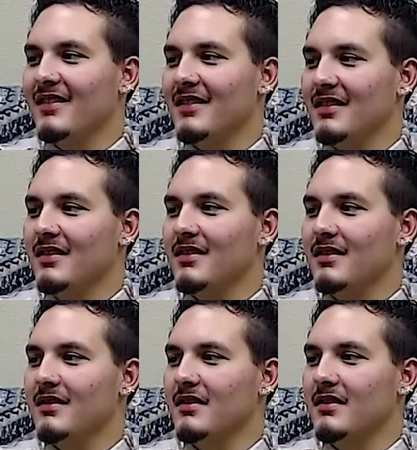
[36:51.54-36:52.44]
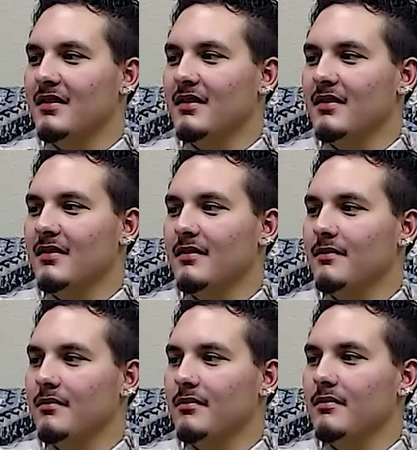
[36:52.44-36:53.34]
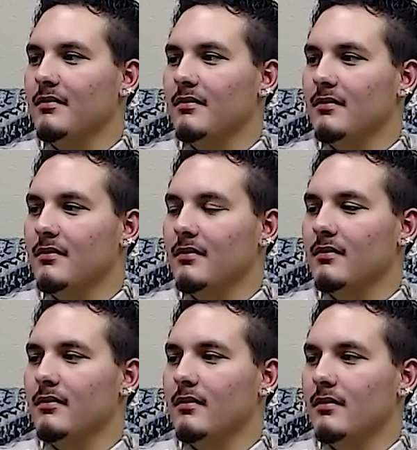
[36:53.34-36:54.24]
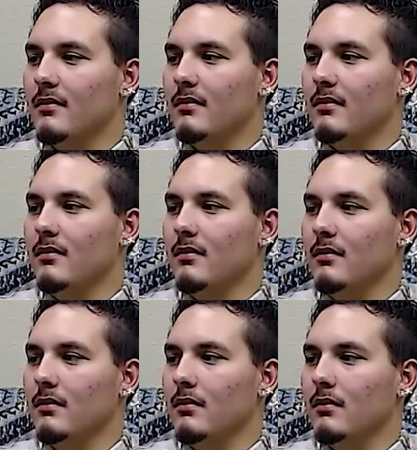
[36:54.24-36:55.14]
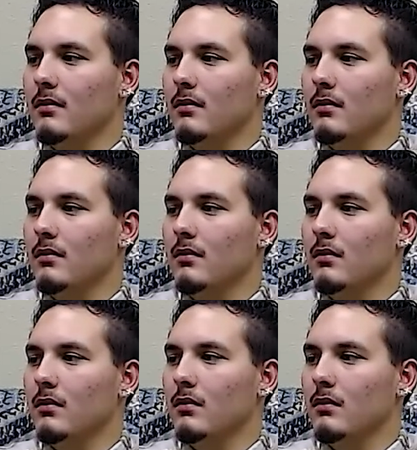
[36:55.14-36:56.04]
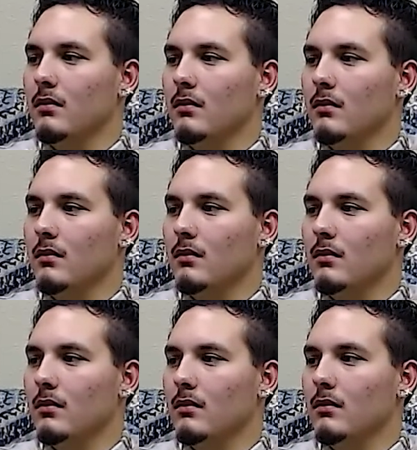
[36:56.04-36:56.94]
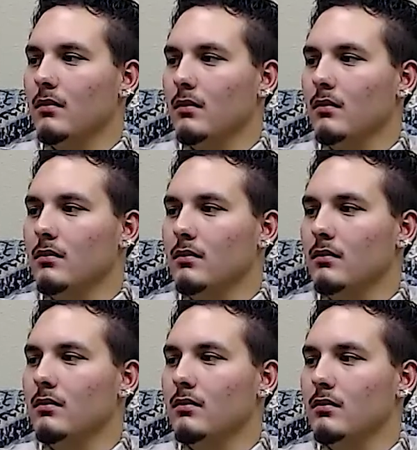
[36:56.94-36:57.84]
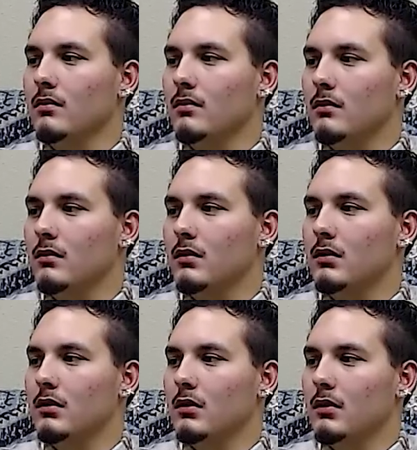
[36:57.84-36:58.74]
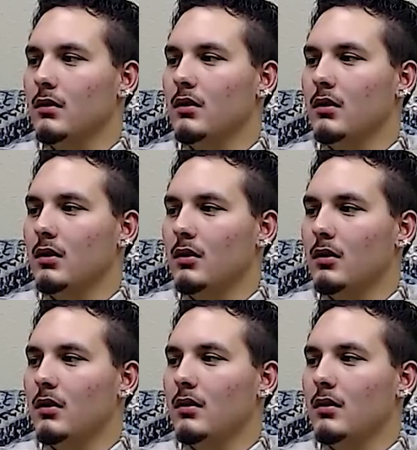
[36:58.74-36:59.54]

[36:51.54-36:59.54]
No words are spoken by the person on screen.